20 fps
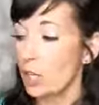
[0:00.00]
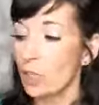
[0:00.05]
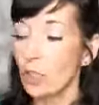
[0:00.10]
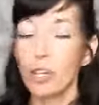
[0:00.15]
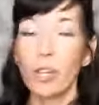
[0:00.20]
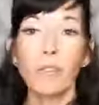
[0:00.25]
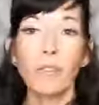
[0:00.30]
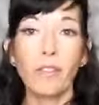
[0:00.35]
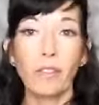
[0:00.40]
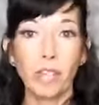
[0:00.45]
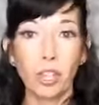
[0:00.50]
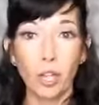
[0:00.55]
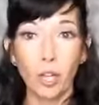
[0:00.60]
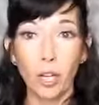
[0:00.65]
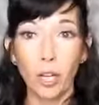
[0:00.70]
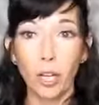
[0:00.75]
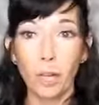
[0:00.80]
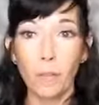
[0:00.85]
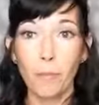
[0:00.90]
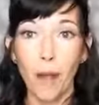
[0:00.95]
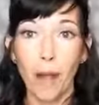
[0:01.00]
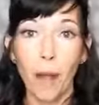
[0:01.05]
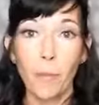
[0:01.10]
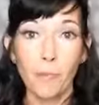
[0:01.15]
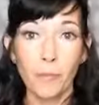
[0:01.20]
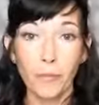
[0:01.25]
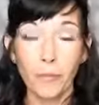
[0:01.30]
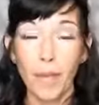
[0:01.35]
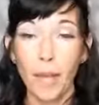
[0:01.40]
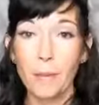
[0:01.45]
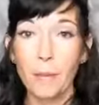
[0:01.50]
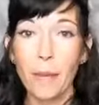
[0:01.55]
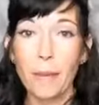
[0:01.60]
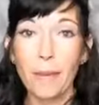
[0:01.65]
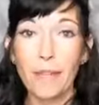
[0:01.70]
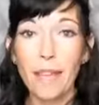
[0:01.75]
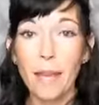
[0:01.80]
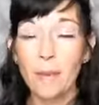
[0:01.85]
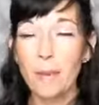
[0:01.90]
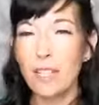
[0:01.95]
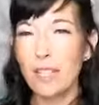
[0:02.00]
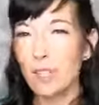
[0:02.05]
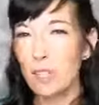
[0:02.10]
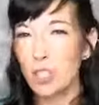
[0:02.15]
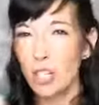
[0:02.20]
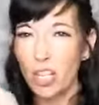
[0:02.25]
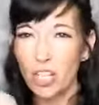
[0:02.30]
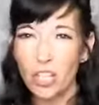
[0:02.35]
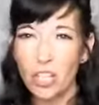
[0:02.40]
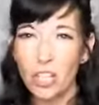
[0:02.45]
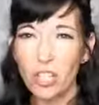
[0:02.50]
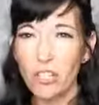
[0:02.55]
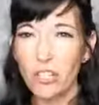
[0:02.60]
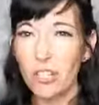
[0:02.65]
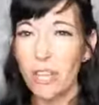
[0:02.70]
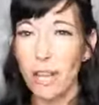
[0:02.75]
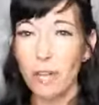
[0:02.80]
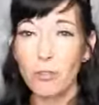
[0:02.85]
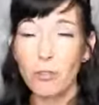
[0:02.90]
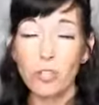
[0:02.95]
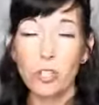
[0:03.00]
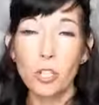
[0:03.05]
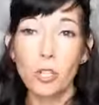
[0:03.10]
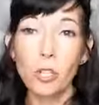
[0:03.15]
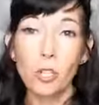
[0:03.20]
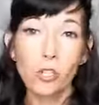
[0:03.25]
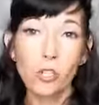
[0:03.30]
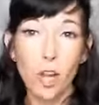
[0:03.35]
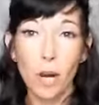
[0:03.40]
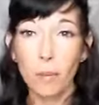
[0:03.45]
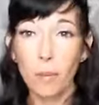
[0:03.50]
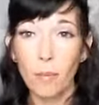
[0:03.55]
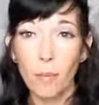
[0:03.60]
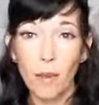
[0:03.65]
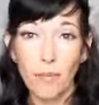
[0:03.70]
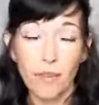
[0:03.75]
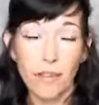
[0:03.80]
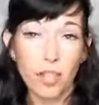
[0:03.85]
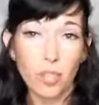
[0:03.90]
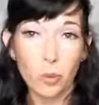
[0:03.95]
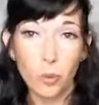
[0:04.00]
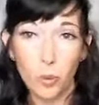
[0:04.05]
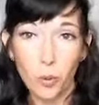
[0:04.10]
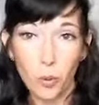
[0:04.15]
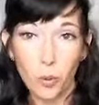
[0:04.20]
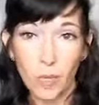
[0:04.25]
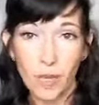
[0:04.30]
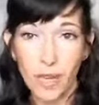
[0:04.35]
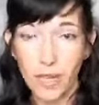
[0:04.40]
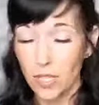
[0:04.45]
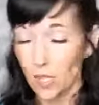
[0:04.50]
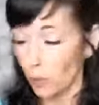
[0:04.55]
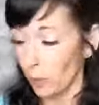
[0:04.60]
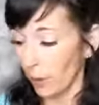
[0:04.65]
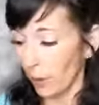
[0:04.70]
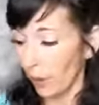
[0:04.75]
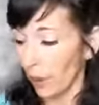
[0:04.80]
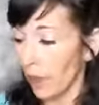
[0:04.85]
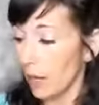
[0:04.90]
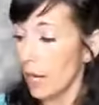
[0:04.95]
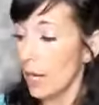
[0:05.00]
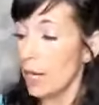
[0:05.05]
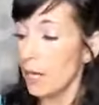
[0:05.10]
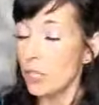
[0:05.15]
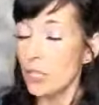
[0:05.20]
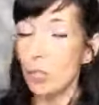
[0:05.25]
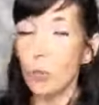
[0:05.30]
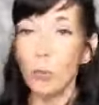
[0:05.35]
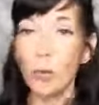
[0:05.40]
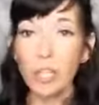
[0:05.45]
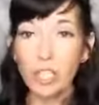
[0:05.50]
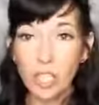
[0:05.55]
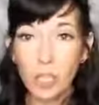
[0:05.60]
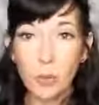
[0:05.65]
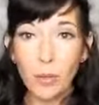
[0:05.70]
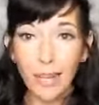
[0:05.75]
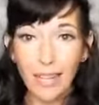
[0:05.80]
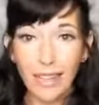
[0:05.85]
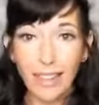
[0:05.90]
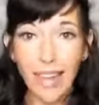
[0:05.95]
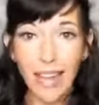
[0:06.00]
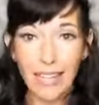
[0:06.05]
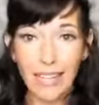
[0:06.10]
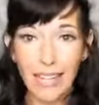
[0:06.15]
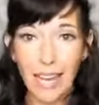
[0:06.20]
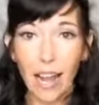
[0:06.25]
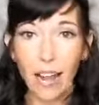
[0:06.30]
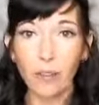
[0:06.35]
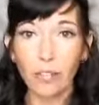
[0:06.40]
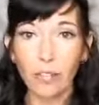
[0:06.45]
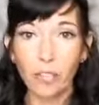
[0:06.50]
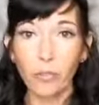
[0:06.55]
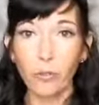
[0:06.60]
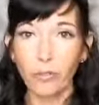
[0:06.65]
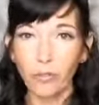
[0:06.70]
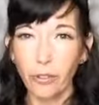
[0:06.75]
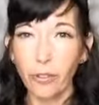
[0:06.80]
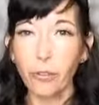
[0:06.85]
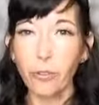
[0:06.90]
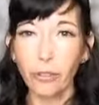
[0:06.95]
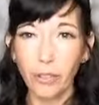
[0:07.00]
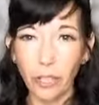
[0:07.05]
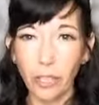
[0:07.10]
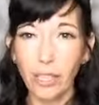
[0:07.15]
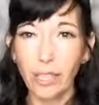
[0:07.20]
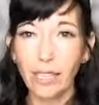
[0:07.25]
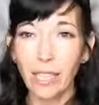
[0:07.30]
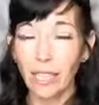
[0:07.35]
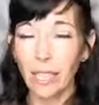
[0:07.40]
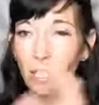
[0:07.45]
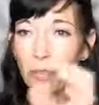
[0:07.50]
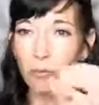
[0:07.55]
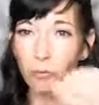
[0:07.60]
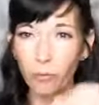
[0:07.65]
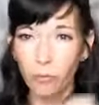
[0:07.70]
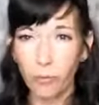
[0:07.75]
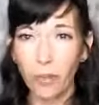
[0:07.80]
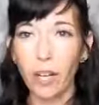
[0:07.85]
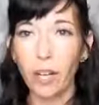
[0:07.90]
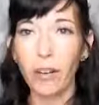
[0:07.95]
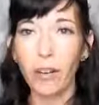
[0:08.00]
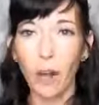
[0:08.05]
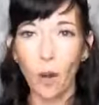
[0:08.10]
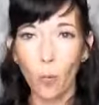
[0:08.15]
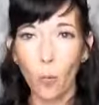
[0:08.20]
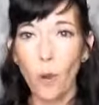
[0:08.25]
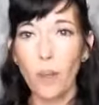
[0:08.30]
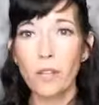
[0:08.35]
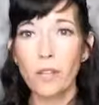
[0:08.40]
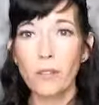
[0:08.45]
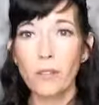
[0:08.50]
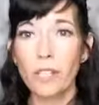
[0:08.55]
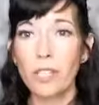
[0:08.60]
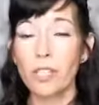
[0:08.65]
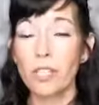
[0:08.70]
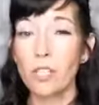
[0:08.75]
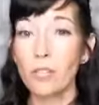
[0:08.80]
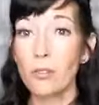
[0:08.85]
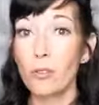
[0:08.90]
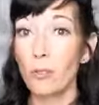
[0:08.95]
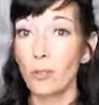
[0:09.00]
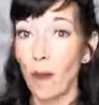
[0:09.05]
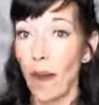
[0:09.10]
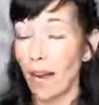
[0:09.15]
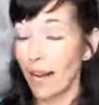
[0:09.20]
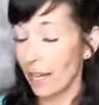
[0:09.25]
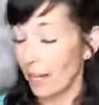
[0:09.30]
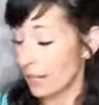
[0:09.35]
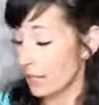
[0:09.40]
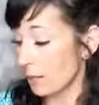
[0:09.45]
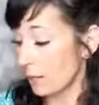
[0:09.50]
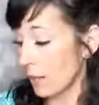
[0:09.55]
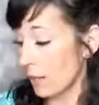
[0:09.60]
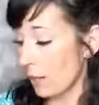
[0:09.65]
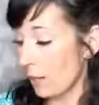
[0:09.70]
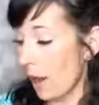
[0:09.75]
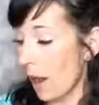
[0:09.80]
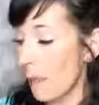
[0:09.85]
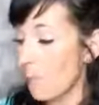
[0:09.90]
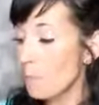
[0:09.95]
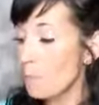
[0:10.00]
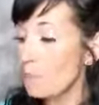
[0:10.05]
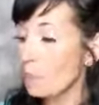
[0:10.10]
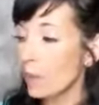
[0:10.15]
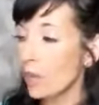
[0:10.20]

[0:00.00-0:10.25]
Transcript: You're gonna feel like you're a good mom. Okay, maybe that means adjusting your schedule so you can drop them off at school 3 days a week. So once you get that down and you feel good, like you've figured out what you need to do to rock it to be a mom,